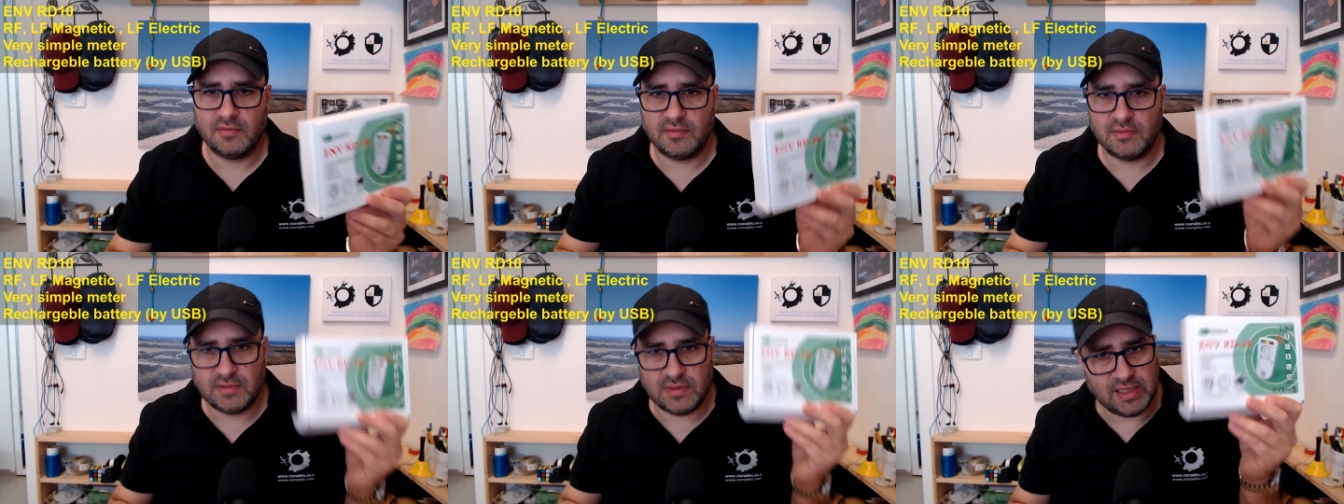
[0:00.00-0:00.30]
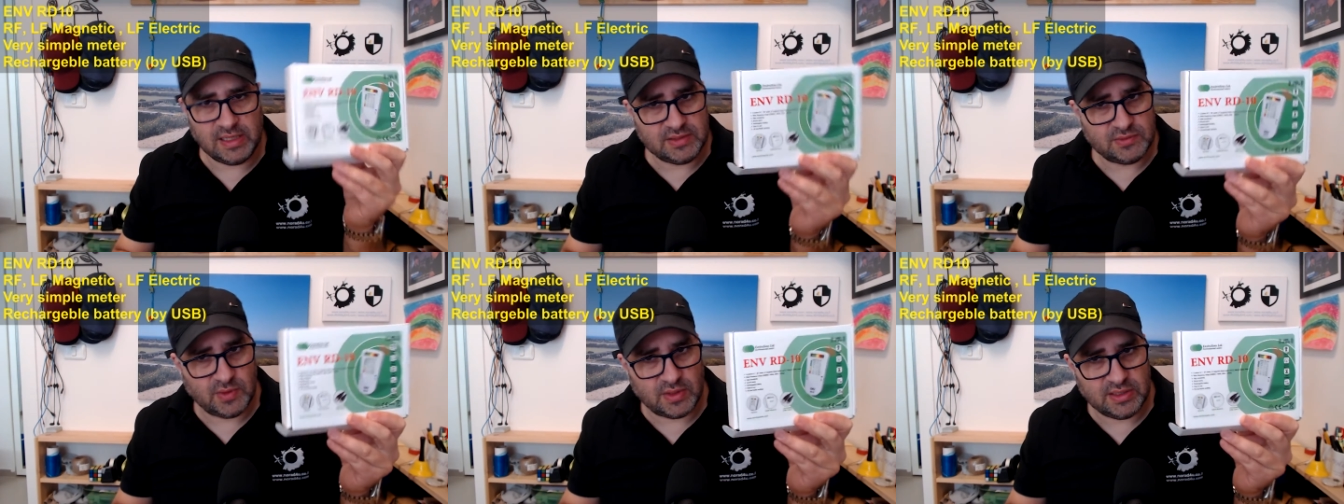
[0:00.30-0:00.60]

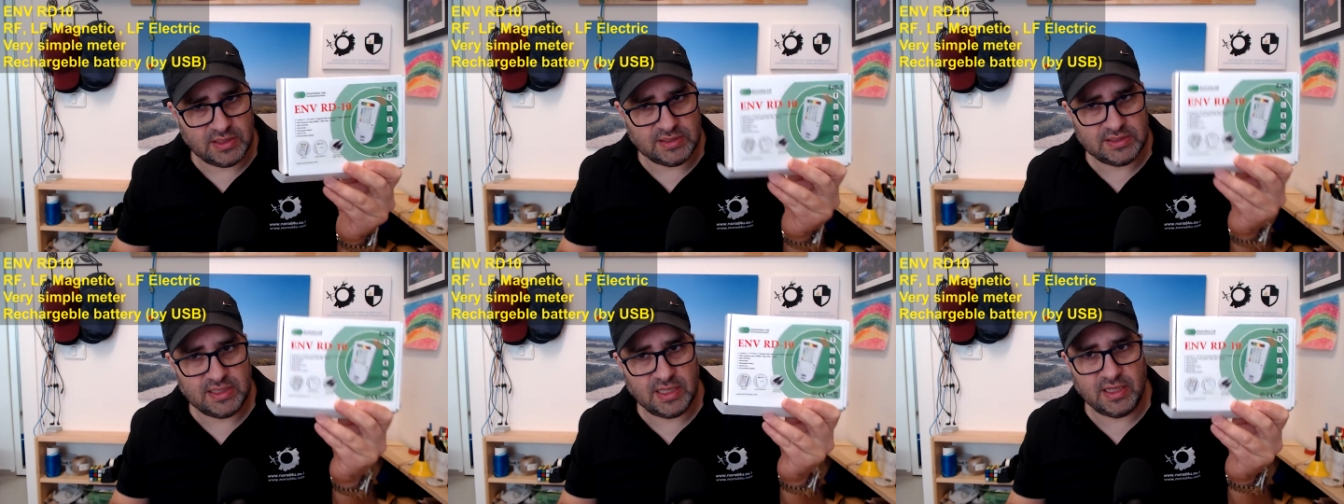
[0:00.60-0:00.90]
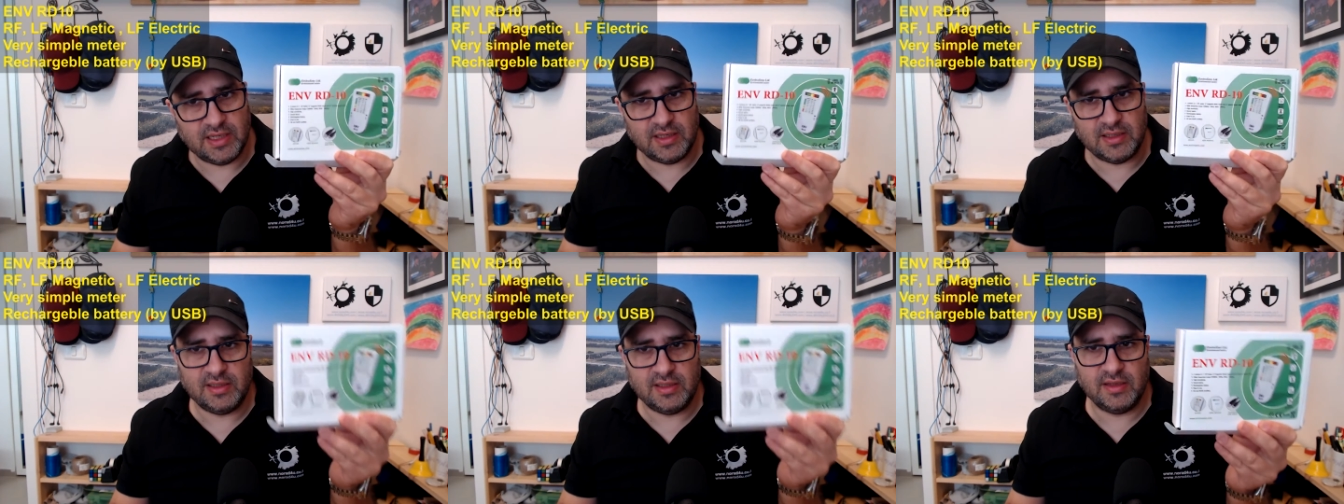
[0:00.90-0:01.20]
Next one is
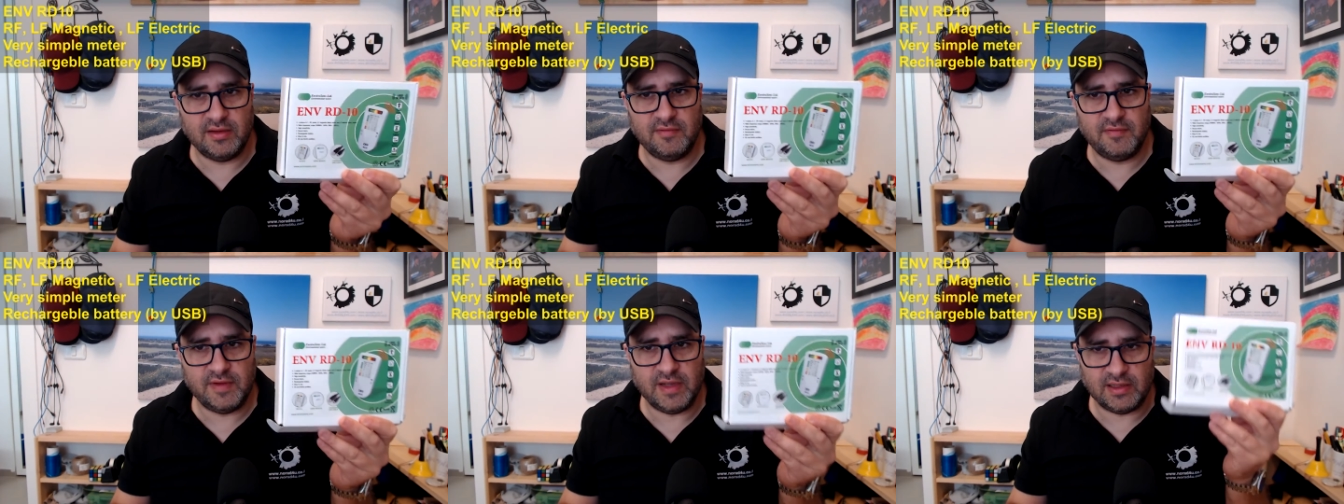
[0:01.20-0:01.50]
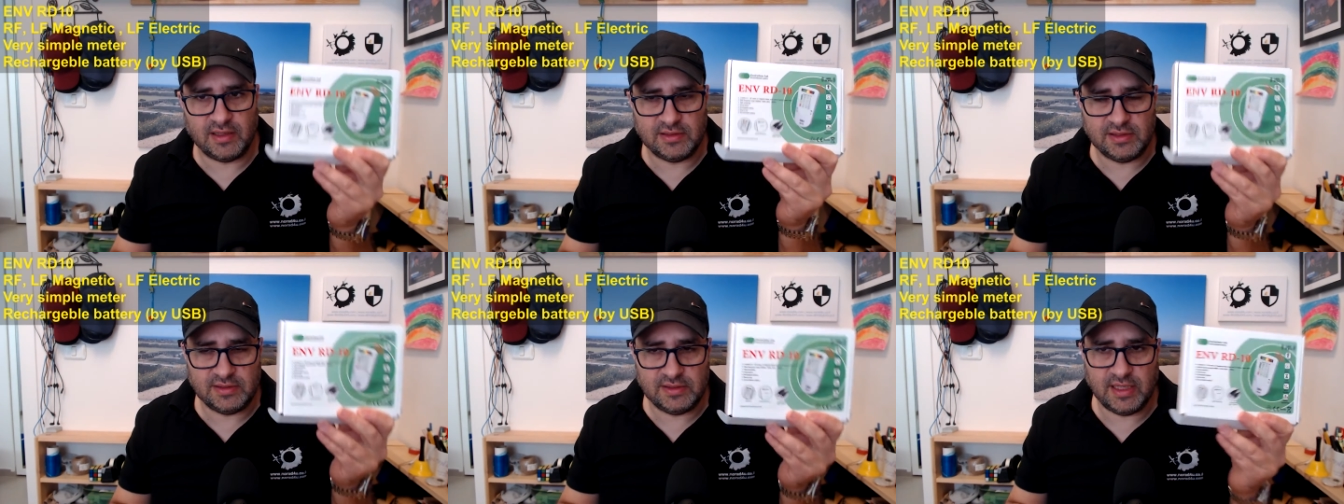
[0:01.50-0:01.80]
the
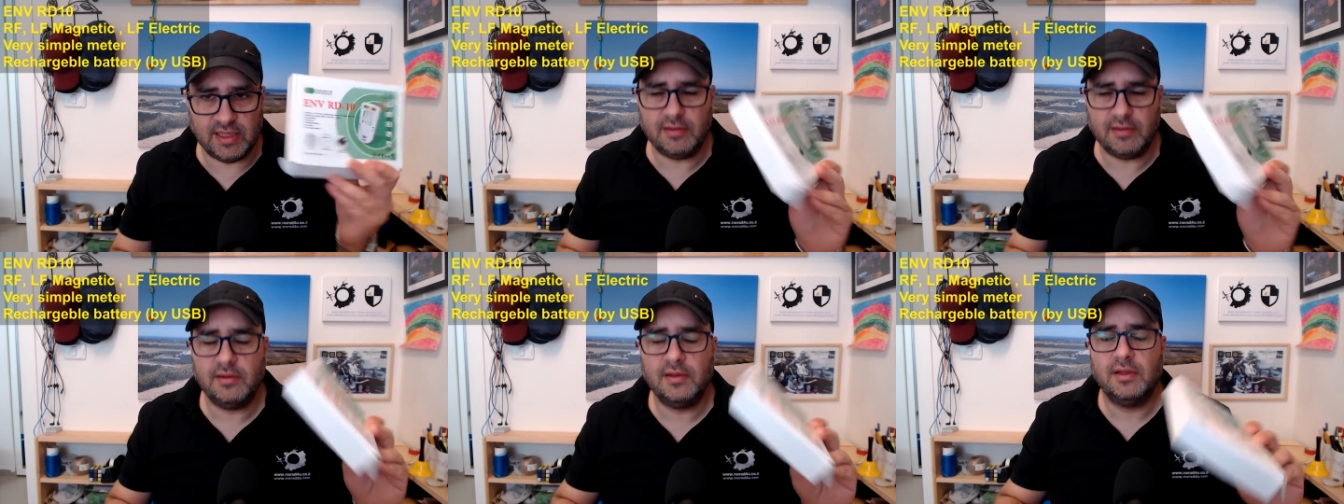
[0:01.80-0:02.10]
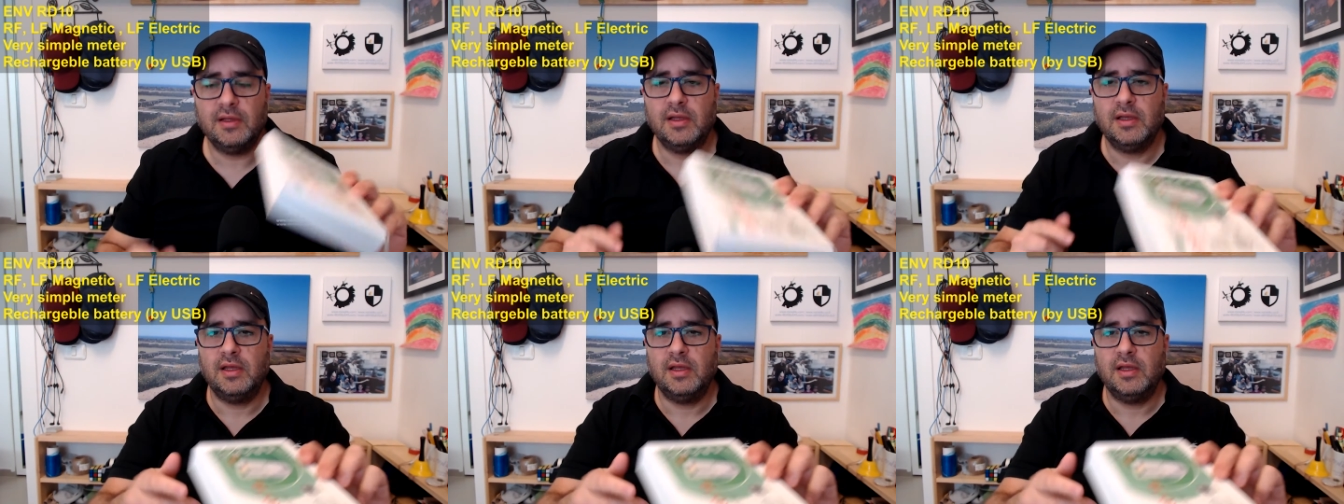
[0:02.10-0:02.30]
ENVRD 10